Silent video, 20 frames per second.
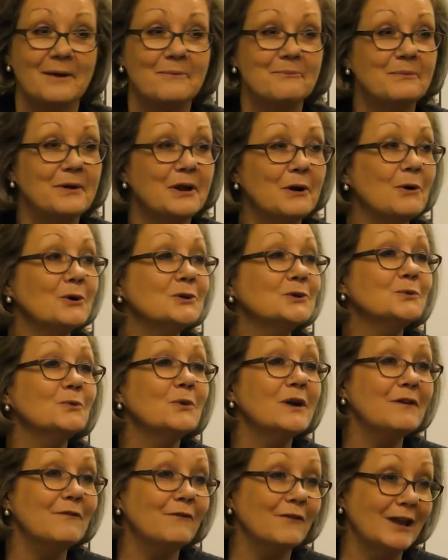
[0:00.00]
Because
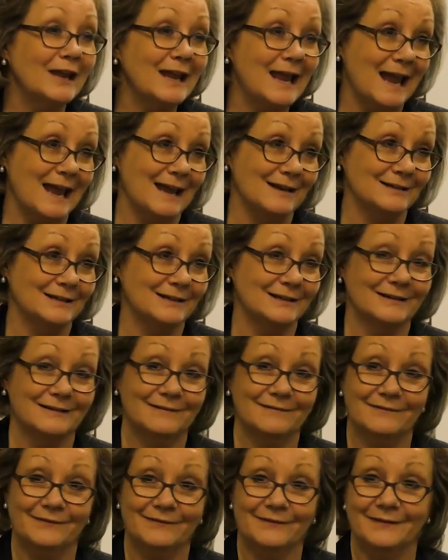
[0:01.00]
we forget.
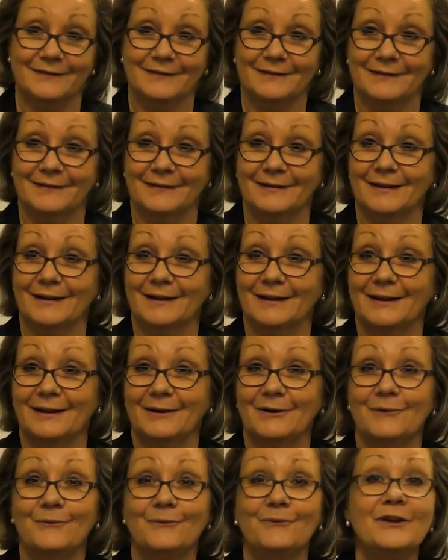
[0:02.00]

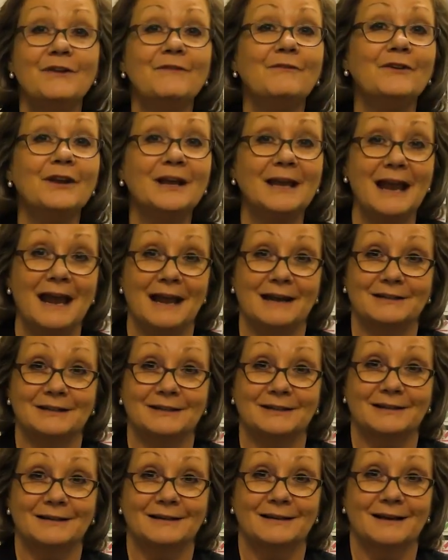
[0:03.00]
We forget.
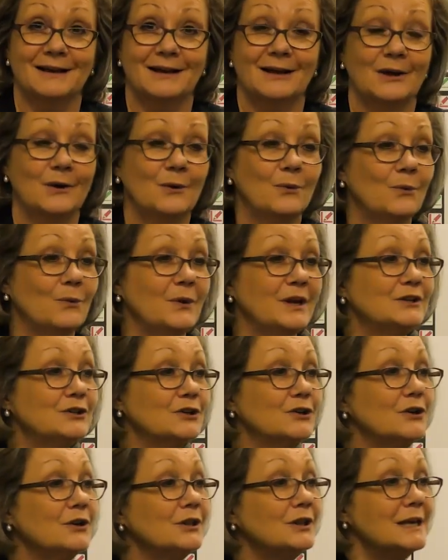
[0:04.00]
We
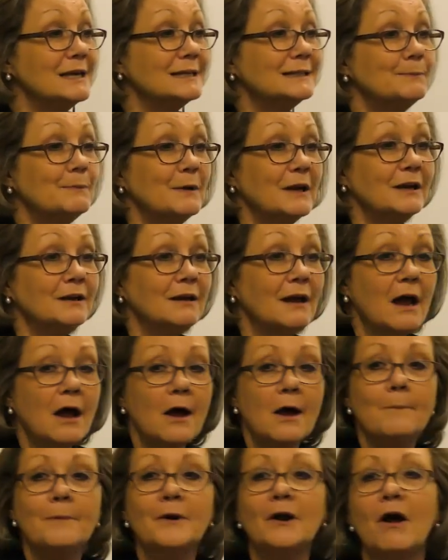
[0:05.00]
do this bit,
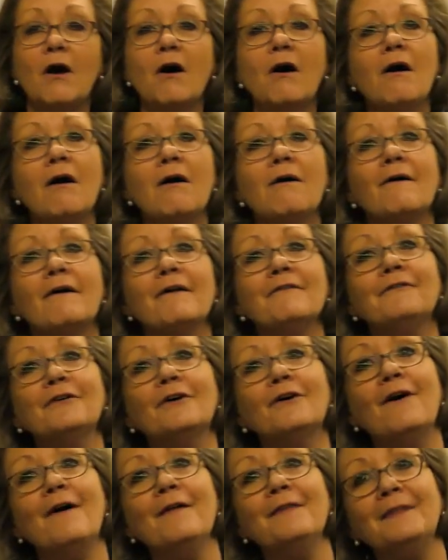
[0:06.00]
but I
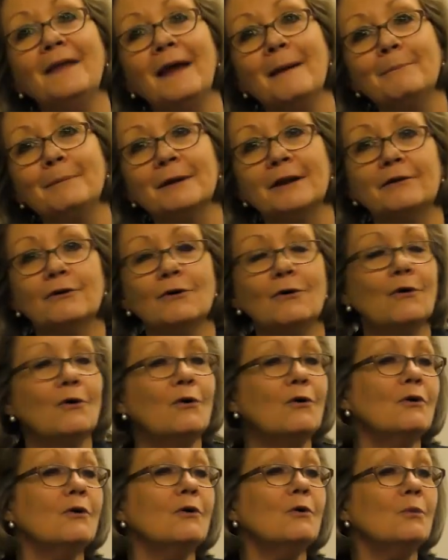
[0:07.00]
forgot that bit.
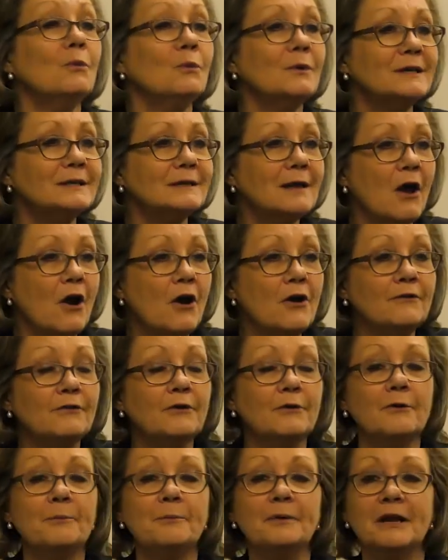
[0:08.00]
Or
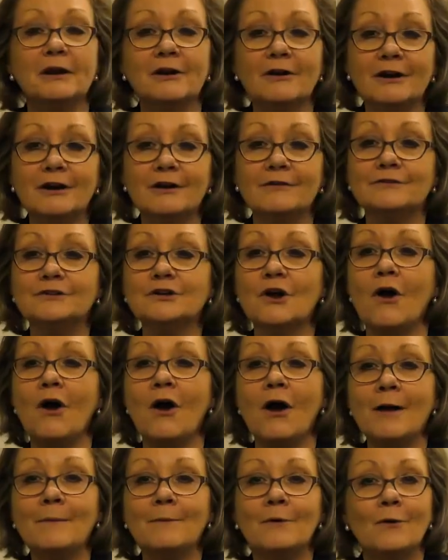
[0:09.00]
over a period of
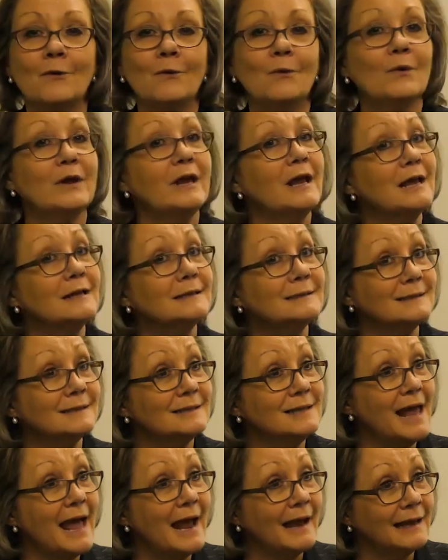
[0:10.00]
time, we get
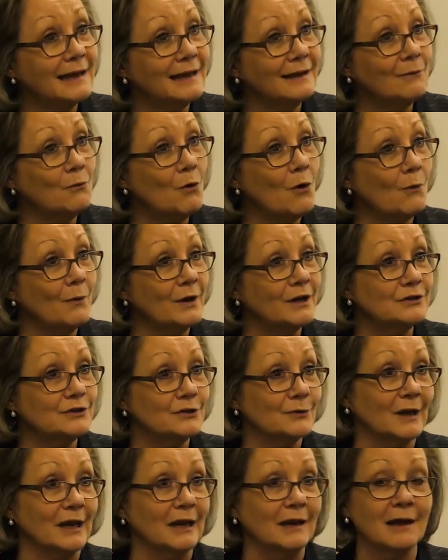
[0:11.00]
slack in what we're
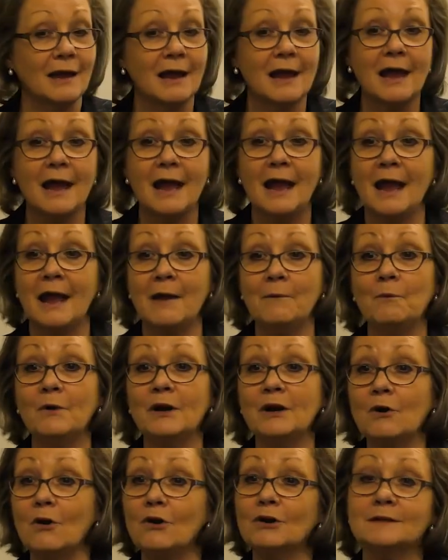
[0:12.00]
doing and
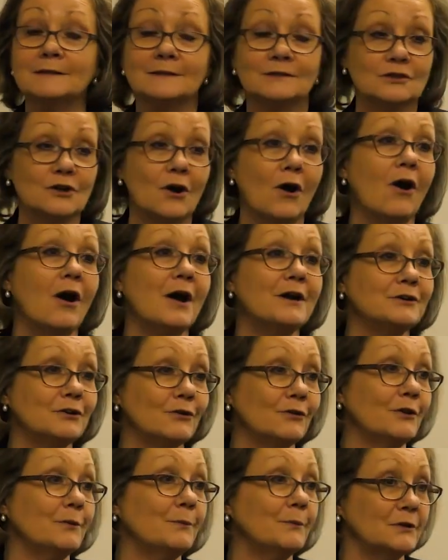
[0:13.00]
we're not as tight
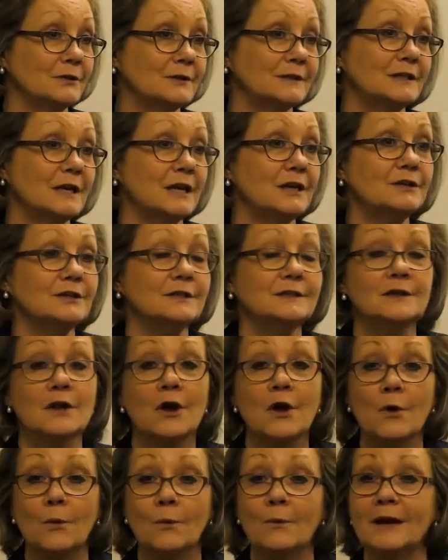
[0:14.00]
on the procedures.
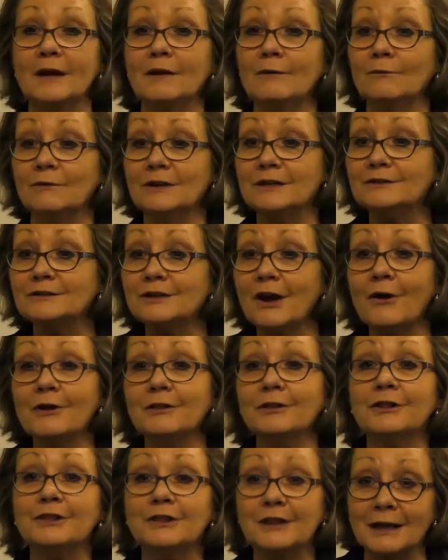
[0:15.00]
We
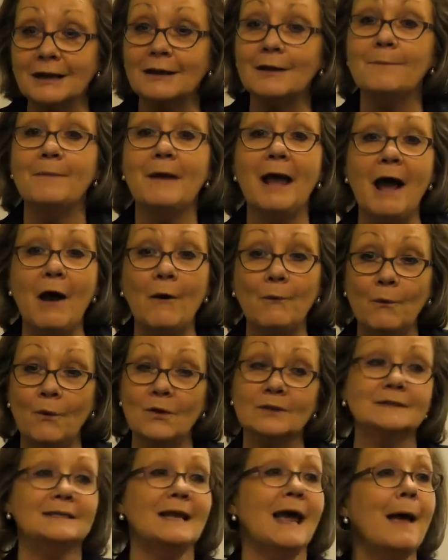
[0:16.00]
don't think about
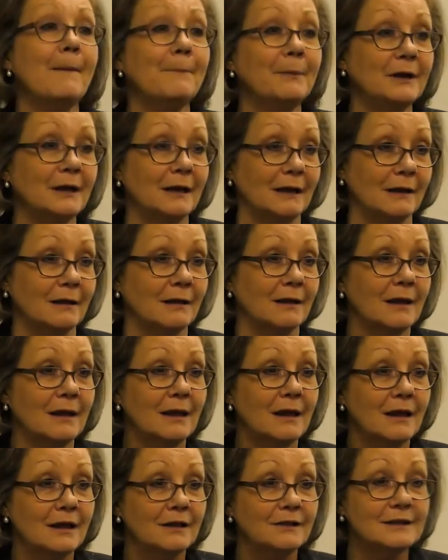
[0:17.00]
what's happening.
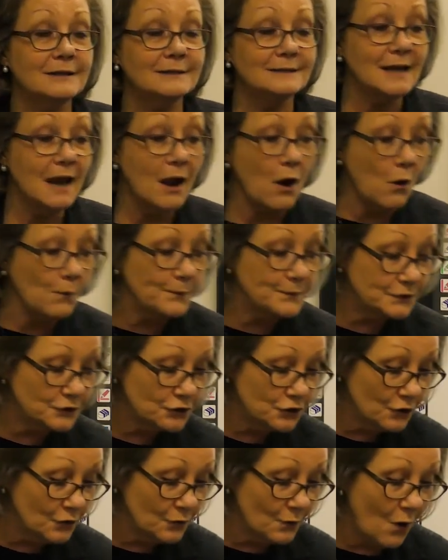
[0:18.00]
This helps
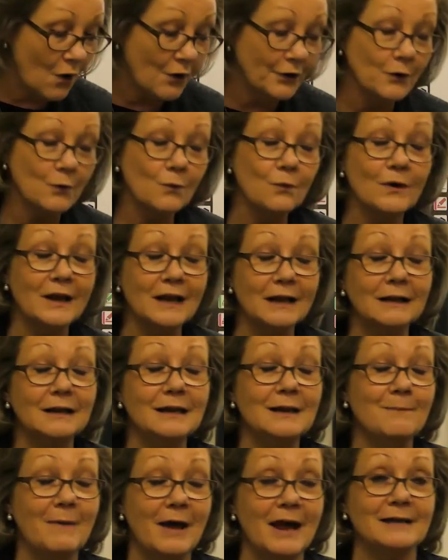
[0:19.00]
you on a
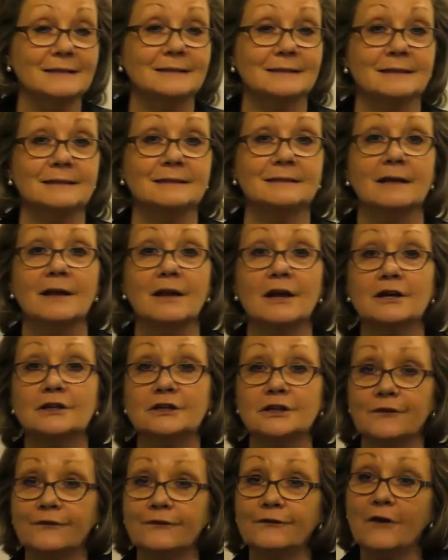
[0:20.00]
weekly basis
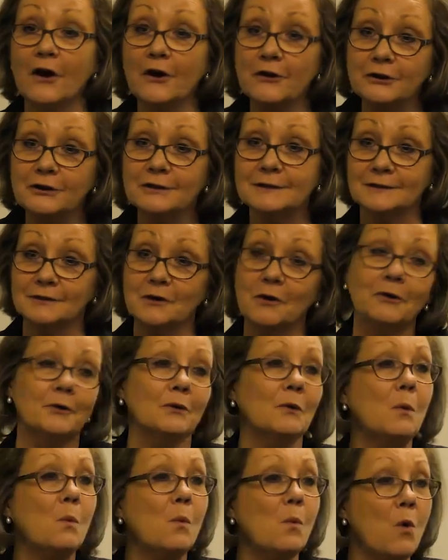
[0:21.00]
to focus
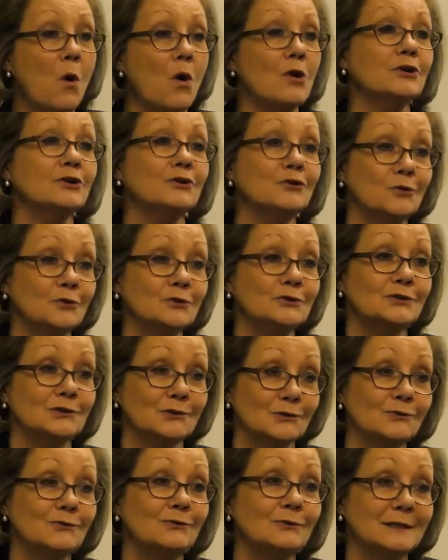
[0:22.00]
on what your
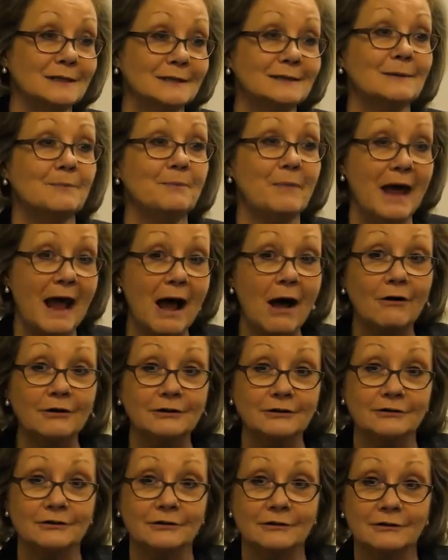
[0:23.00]
school is
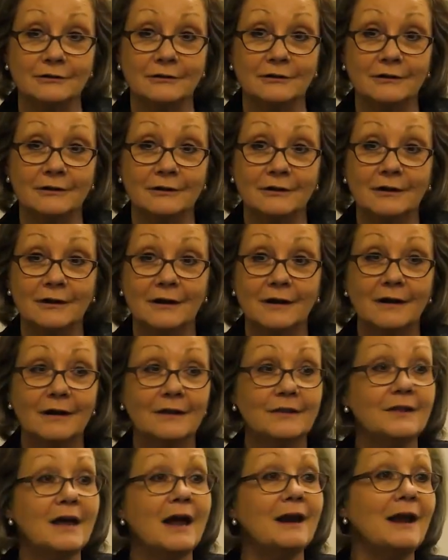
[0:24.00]
about.
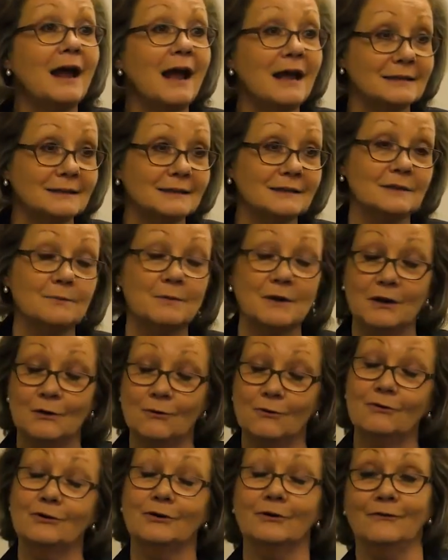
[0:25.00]
That has to be
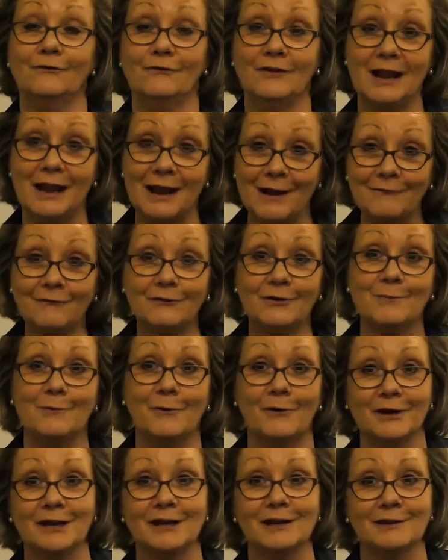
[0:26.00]
good for
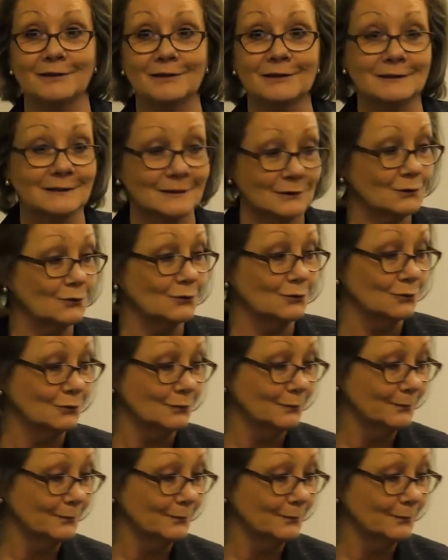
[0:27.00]
everybody in the school.